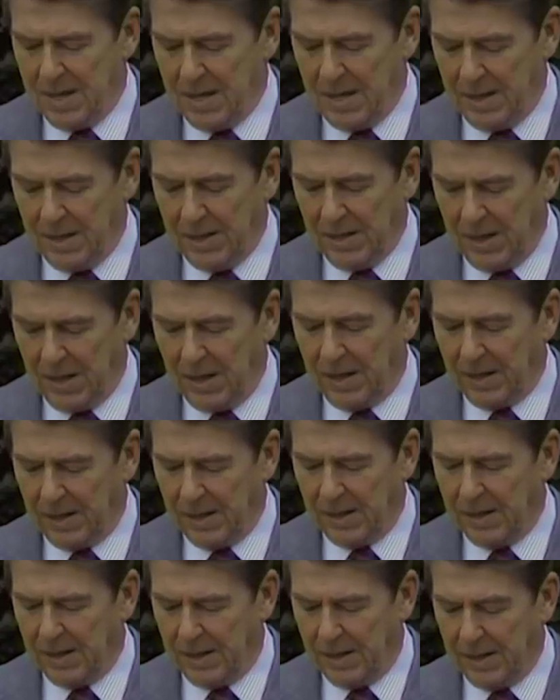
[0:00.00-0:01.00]
Uh,
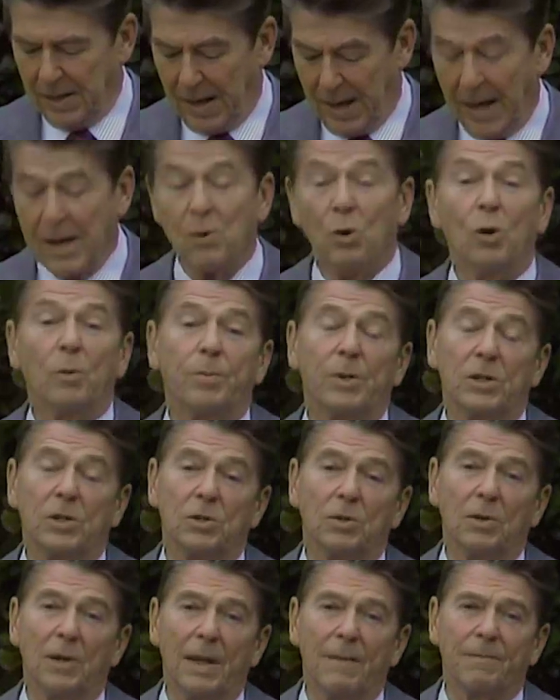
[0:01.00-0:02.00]
I hope that
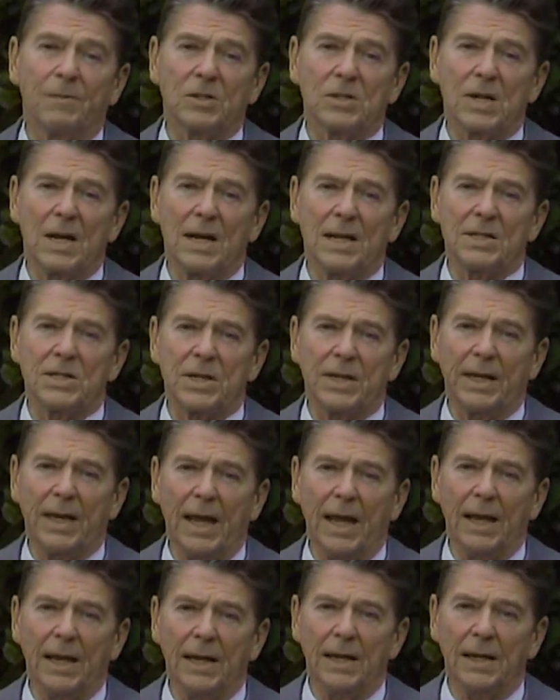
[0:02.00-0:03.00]
you will emphasize
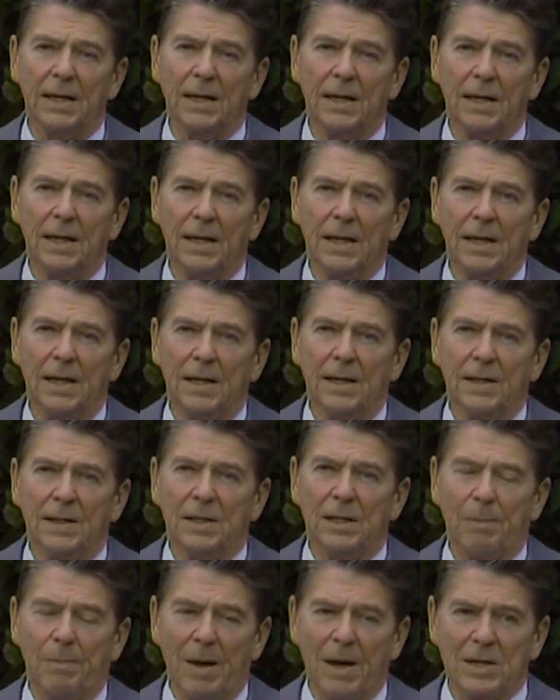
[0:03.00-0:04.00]
again
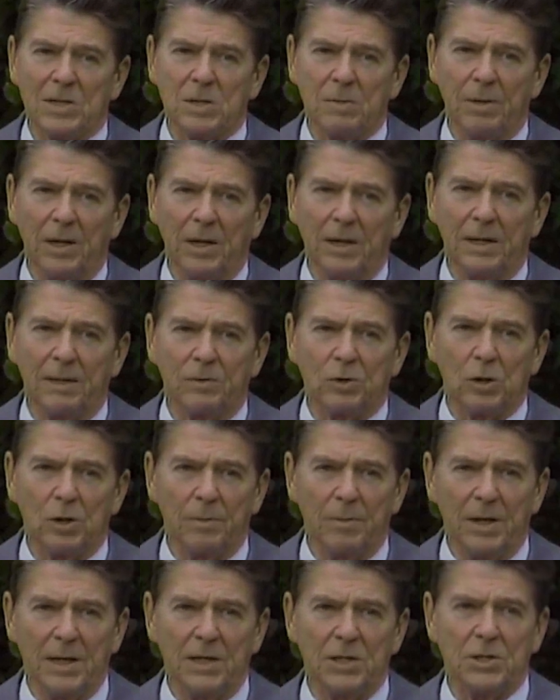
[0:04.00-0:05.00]
the possibility of
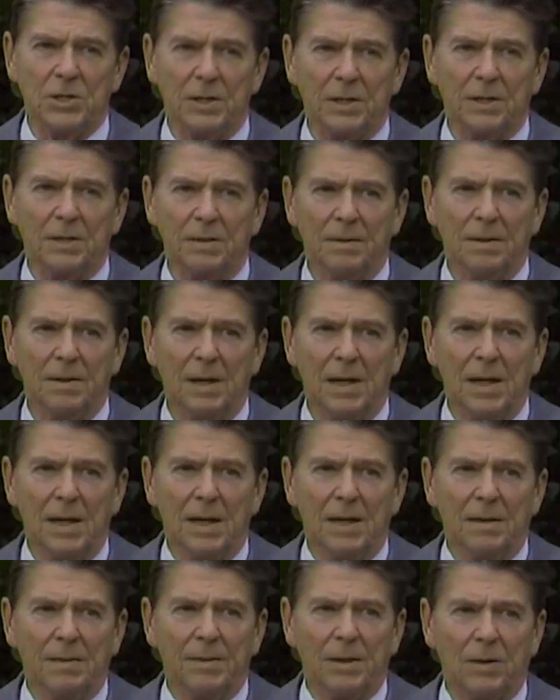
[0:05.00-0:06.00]
termination
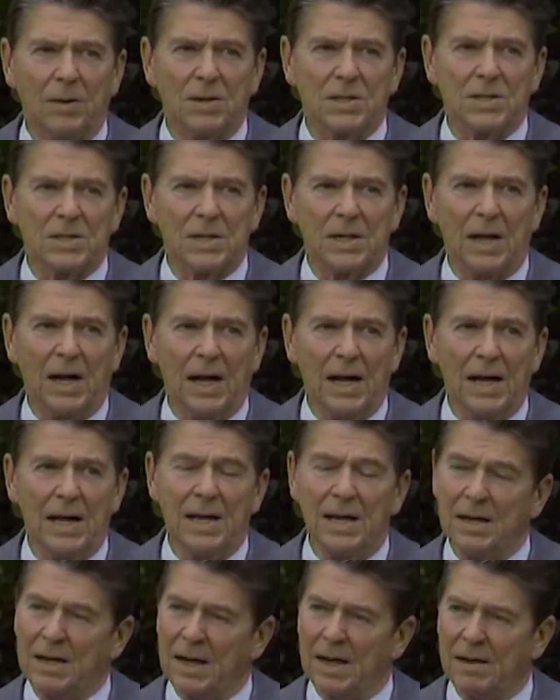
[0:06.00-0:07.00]
because
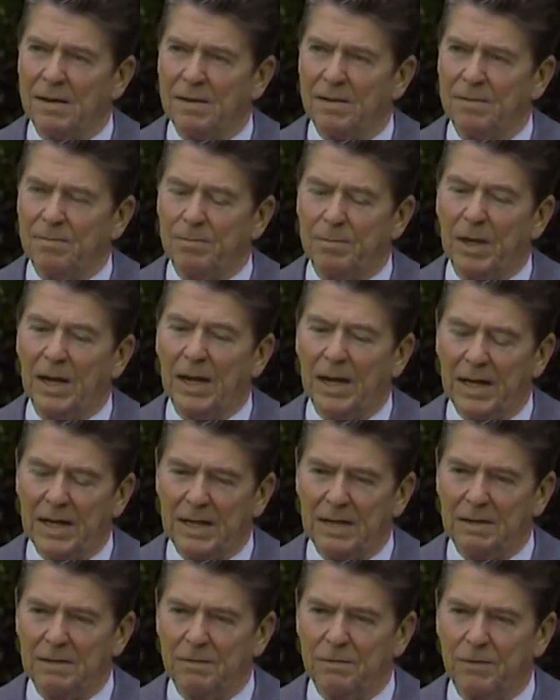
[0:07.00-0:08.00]
I
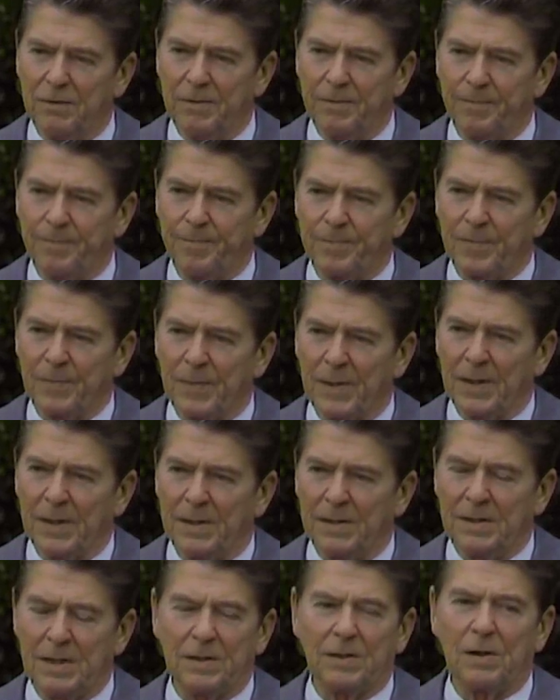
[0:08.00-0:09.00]
believe
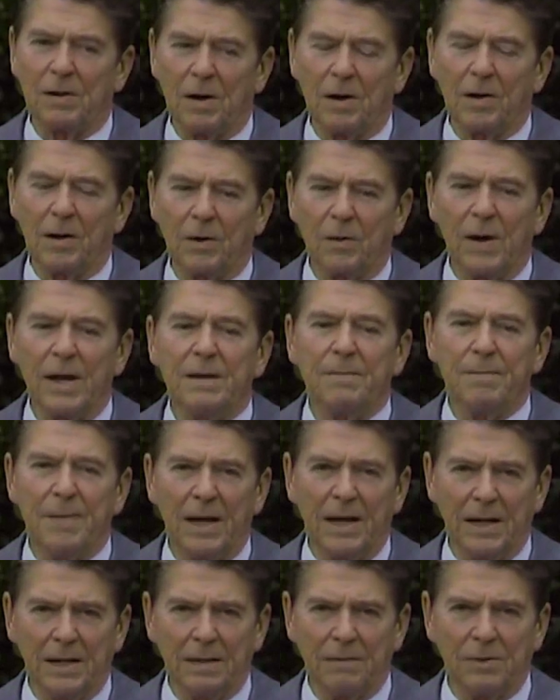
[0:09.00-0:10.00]
that there are a great
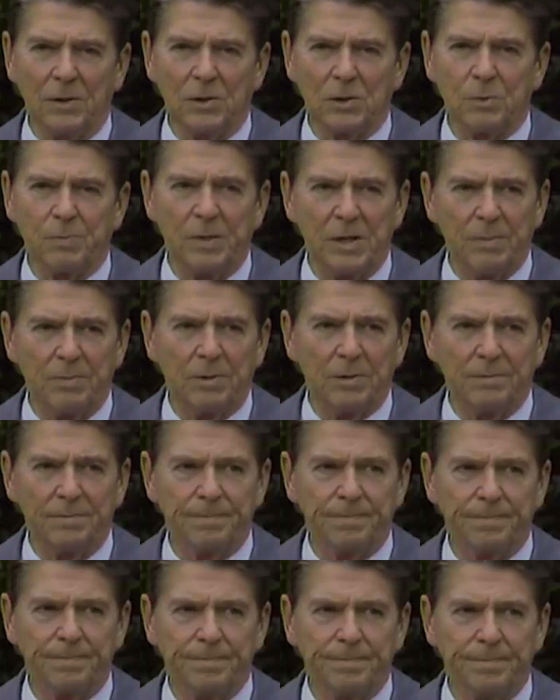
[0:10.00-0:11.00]
many of those people
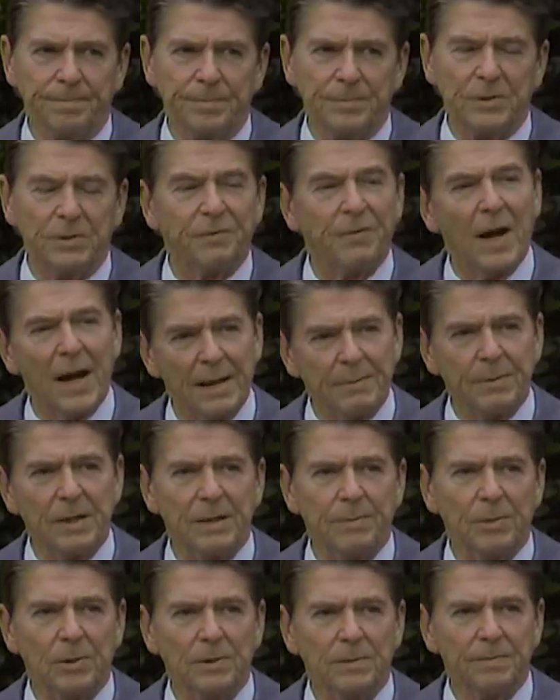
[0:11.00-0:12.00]
and fine
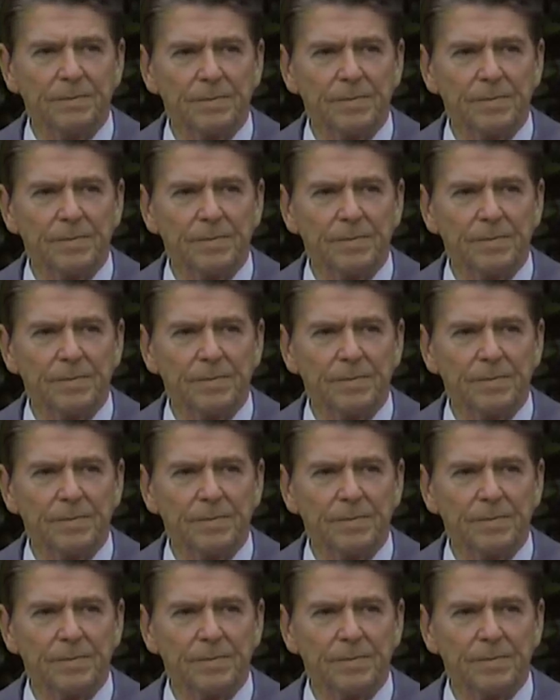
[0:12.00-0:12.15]
people